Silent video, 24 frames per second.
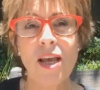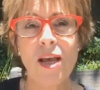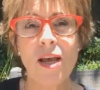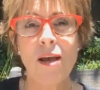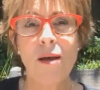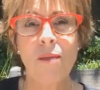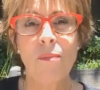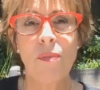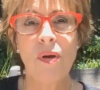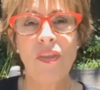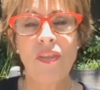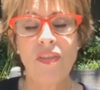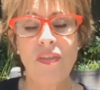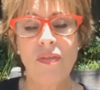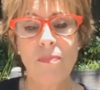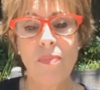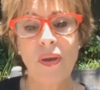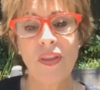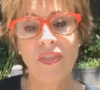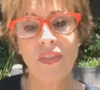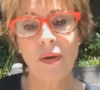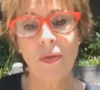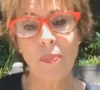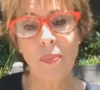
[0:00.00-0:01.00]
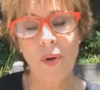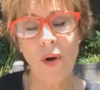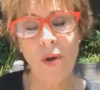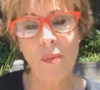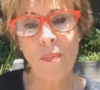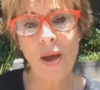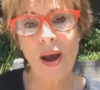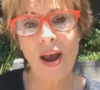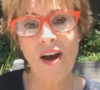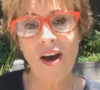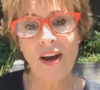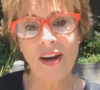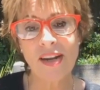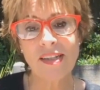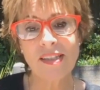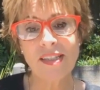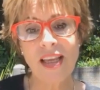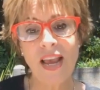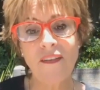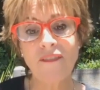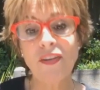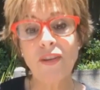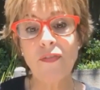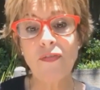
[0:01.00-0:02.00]
but, but the probiotics
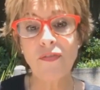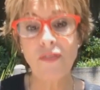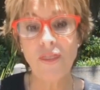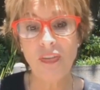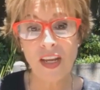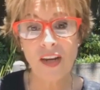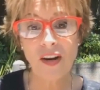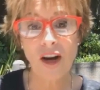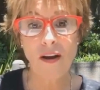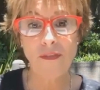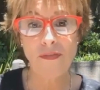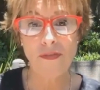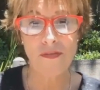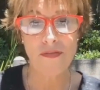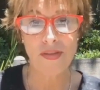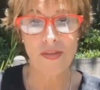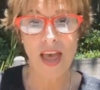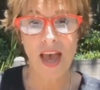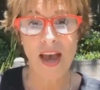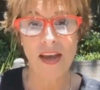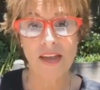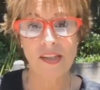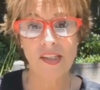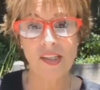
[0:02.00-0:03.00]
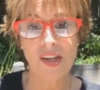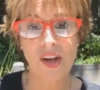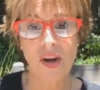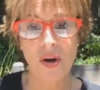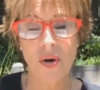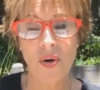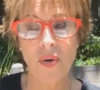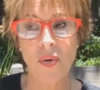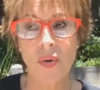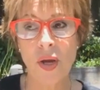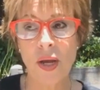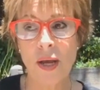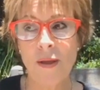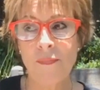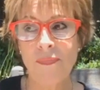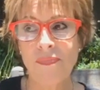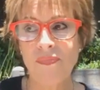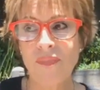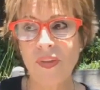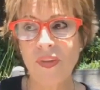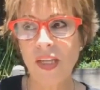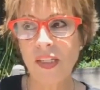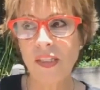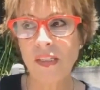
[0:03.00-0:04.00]
have to feed off of that. So
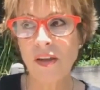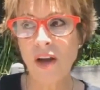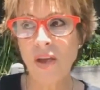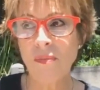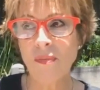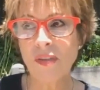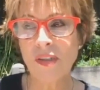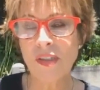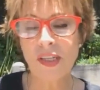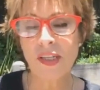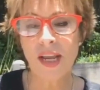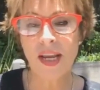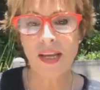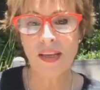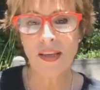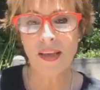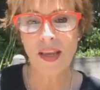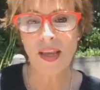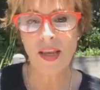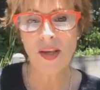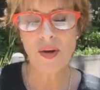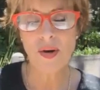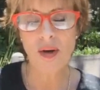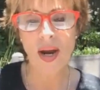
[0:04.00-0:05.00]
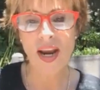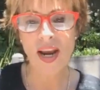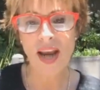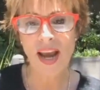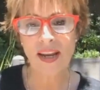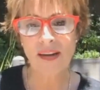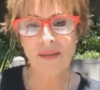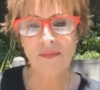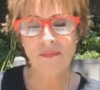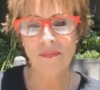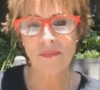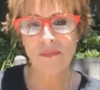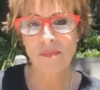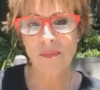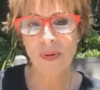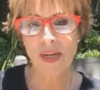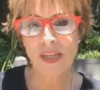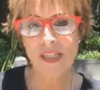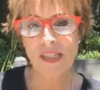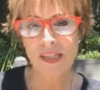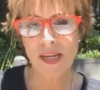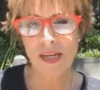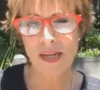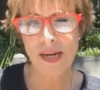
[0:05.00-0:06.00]
it's almost like, you know, I had, my
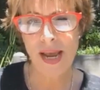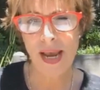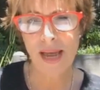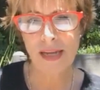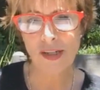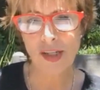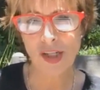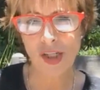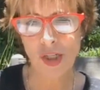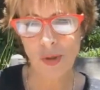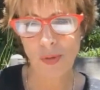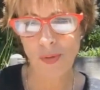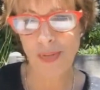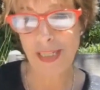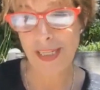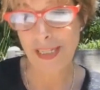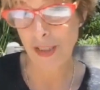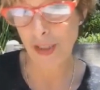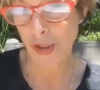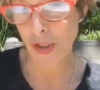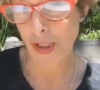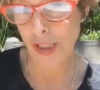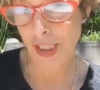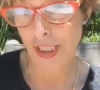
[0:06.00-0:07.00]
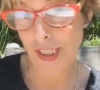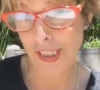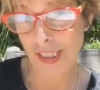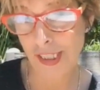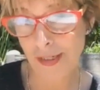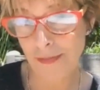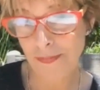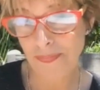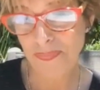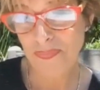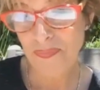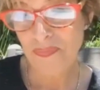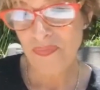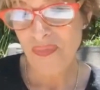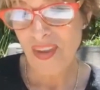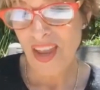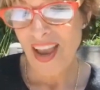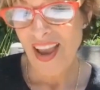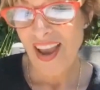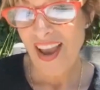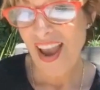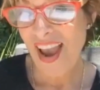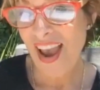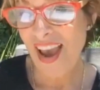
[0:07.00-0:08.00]
son had two lizards,
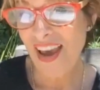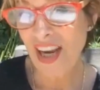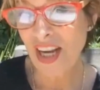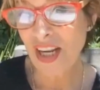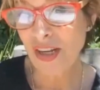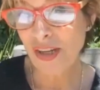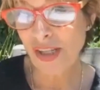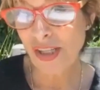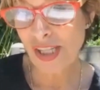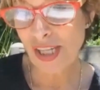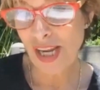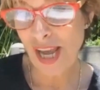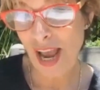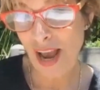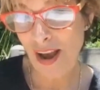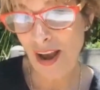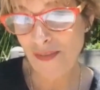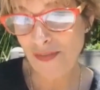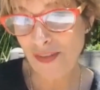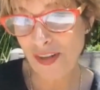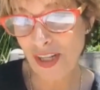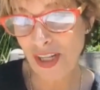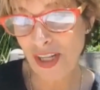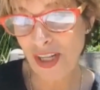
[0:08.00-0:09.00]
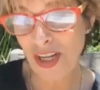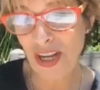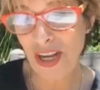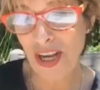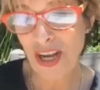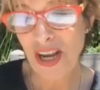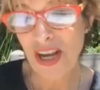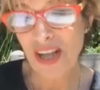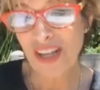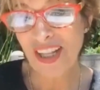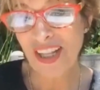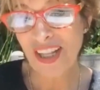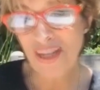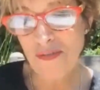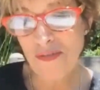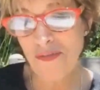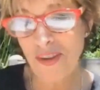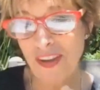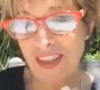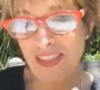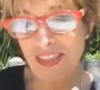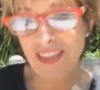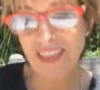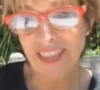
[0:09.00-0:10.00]
and I used to have to like
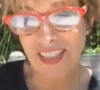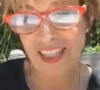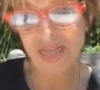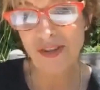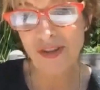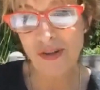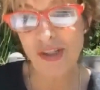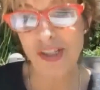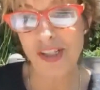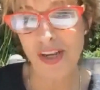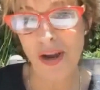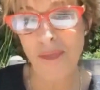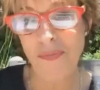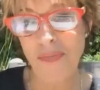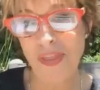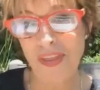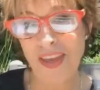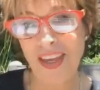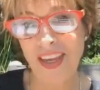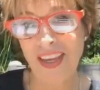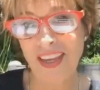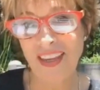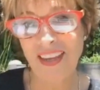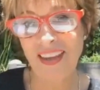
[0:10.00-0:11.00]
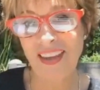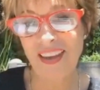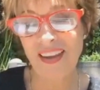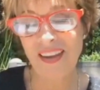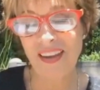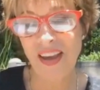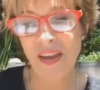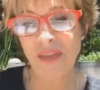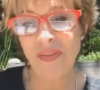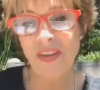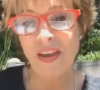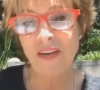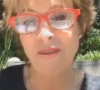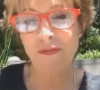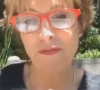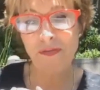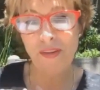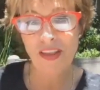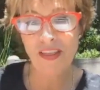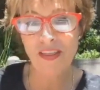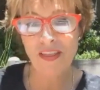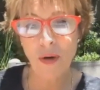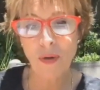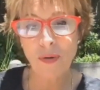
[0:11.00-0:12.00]
feed the lizards something and then
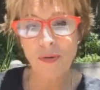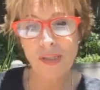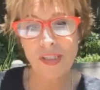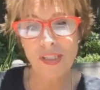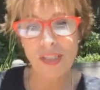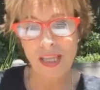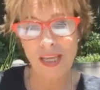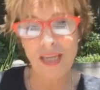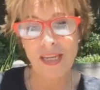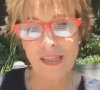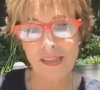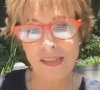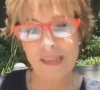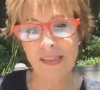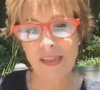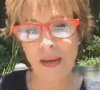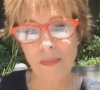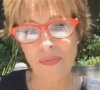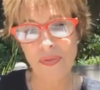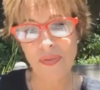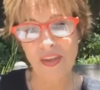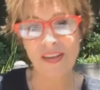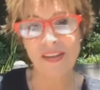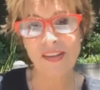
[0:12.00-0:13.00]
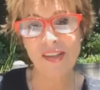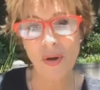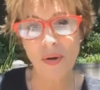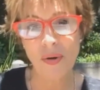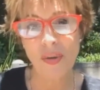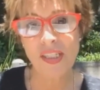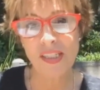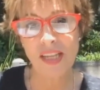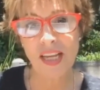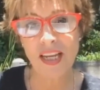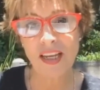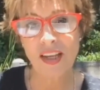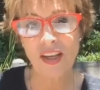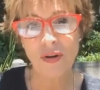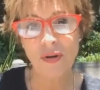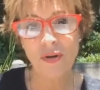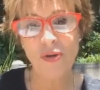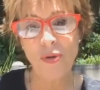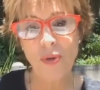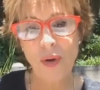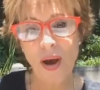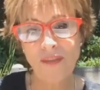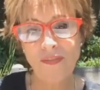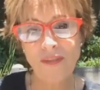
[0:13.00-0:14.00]
feed those things something. So it's like you,
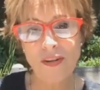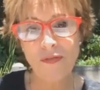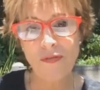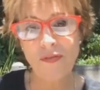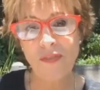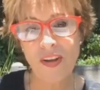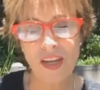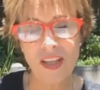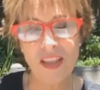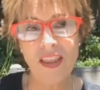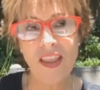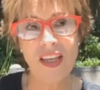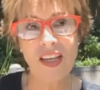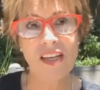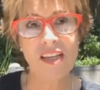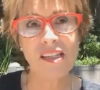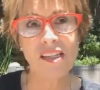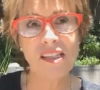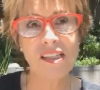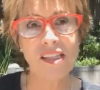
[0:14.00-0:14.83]
you have to feed these